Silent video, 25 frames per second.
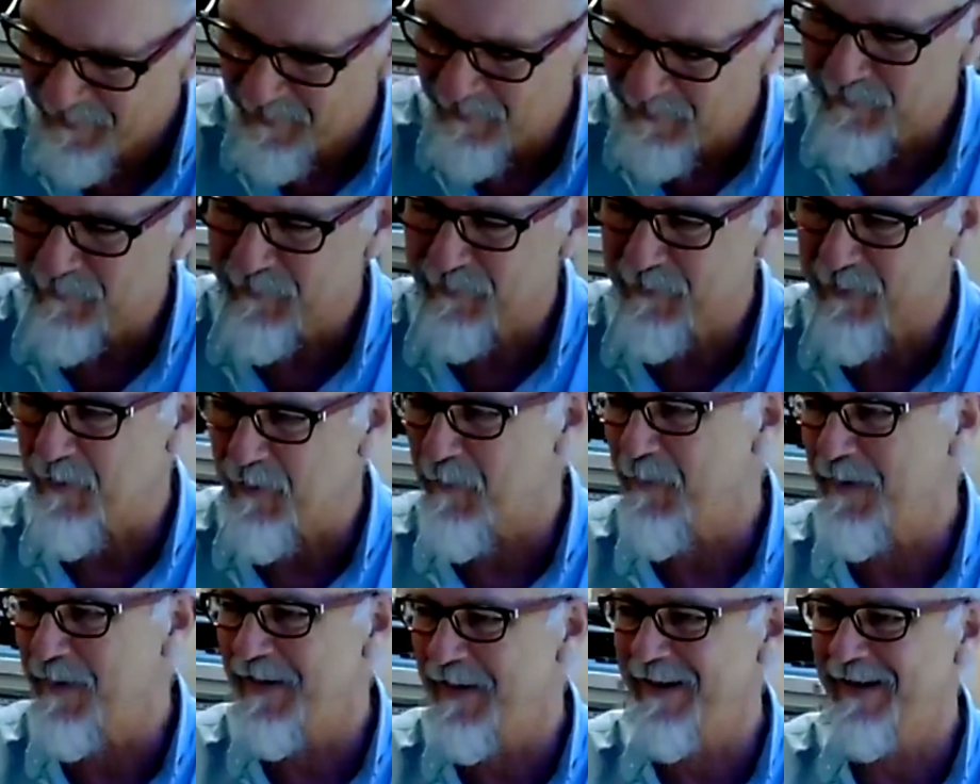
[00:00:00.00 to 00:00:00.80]
Well, sorry
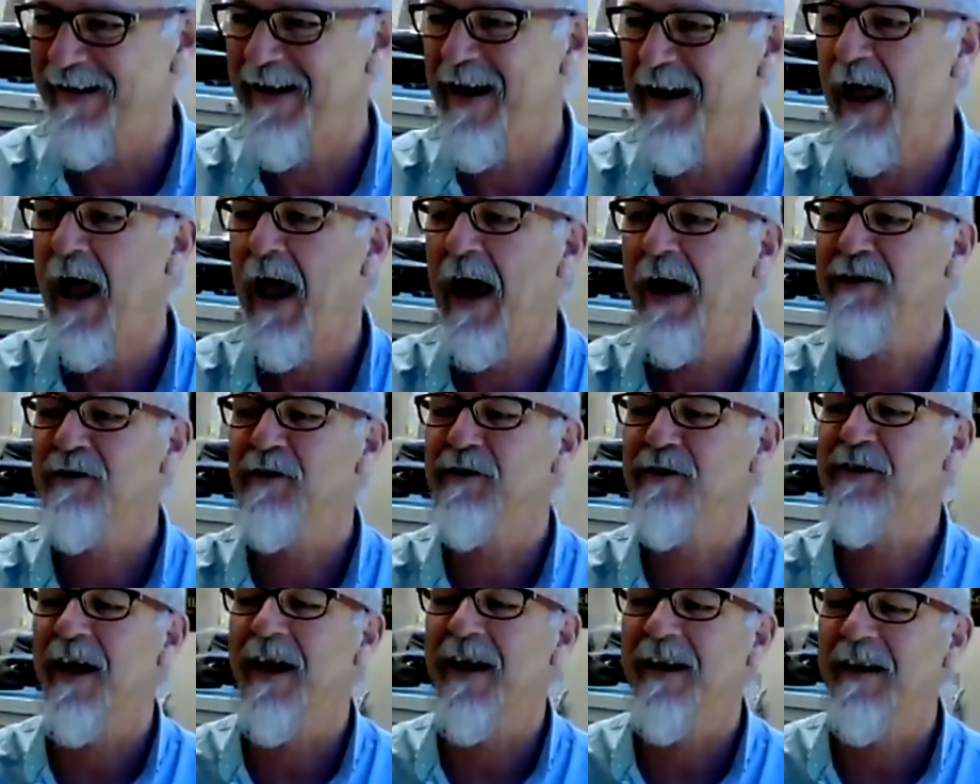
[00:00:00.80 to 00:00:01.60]
about that. As I
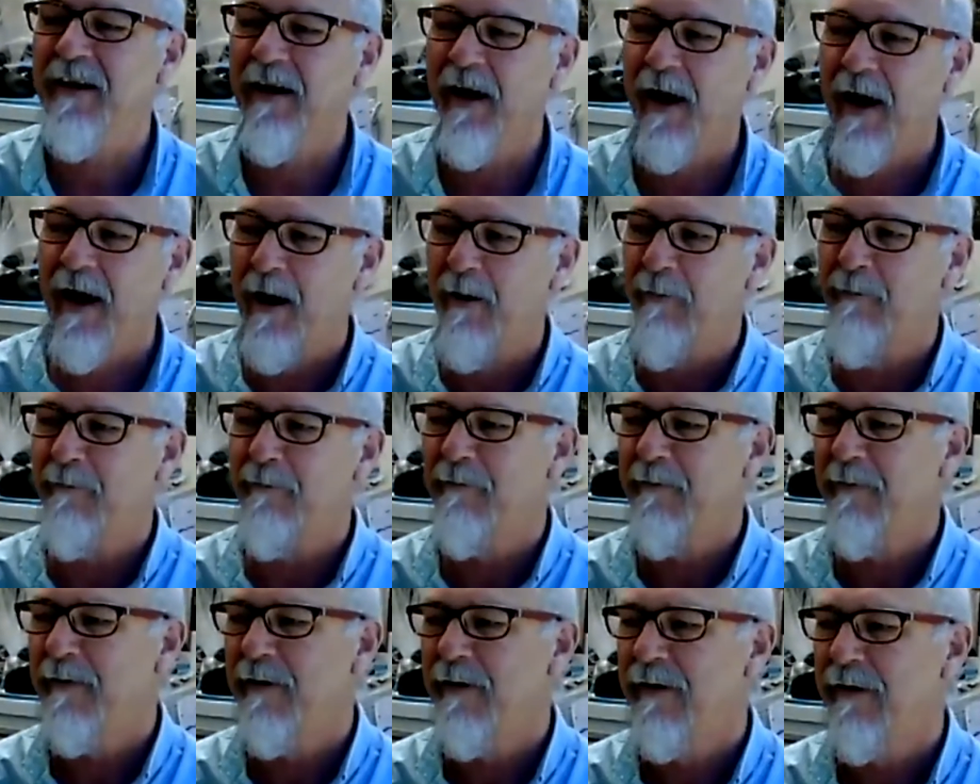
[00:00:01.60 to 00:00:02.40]
say,
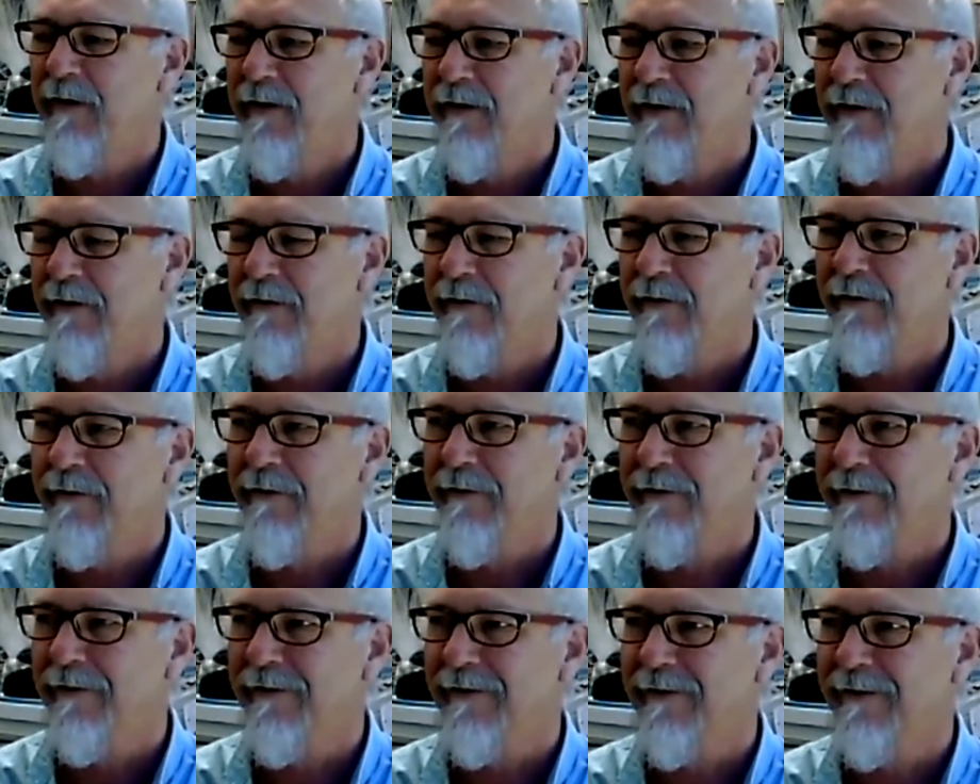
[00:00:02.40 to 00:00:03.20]

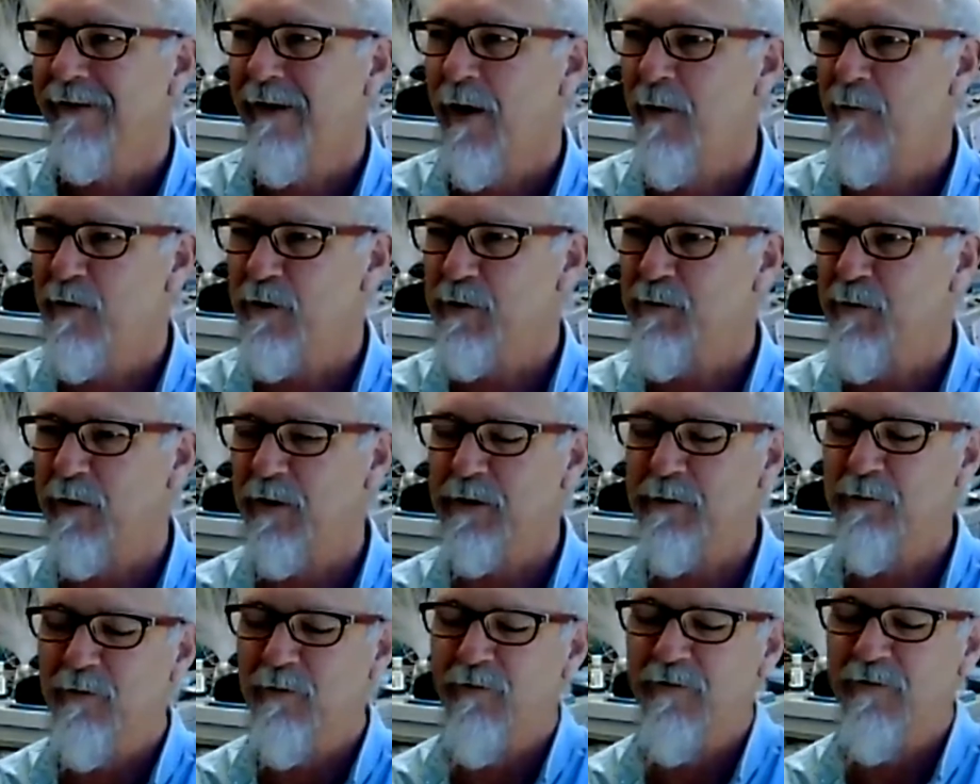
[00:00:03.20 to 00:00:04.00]
I'm
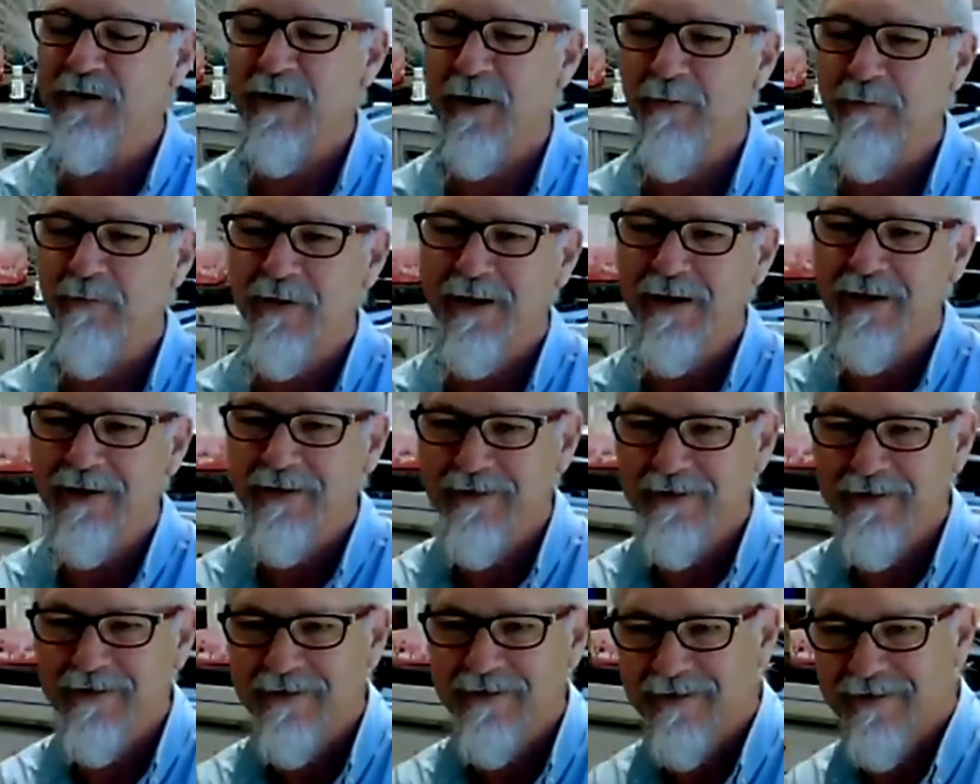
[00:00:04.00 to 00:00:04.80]
responsible for some
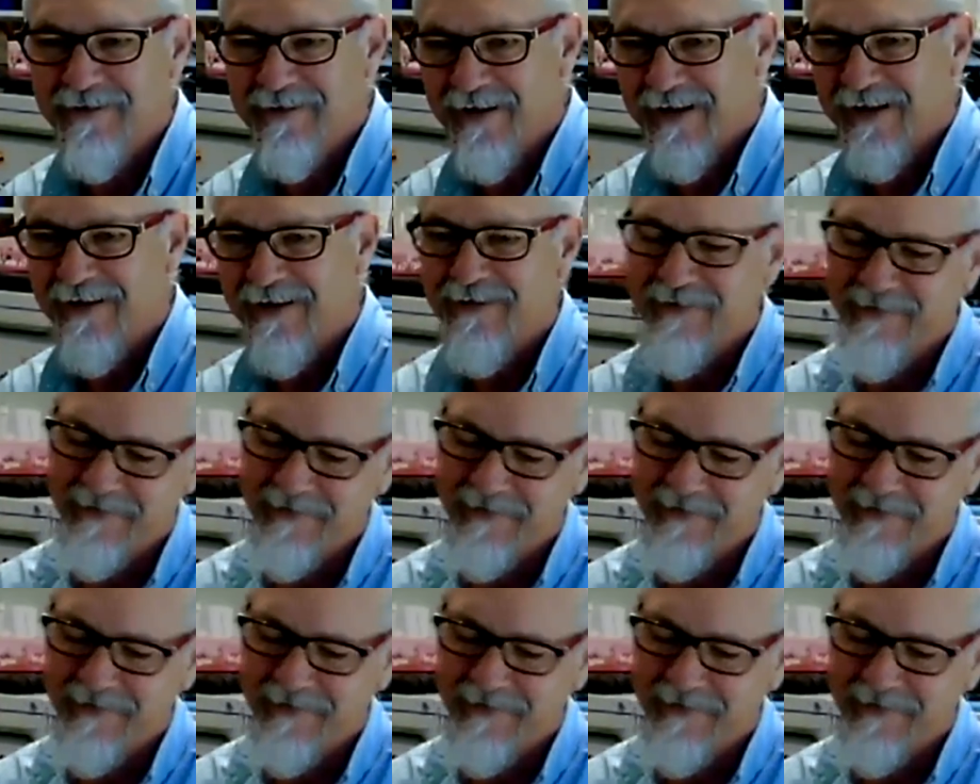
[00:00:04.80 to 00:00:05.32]
things, and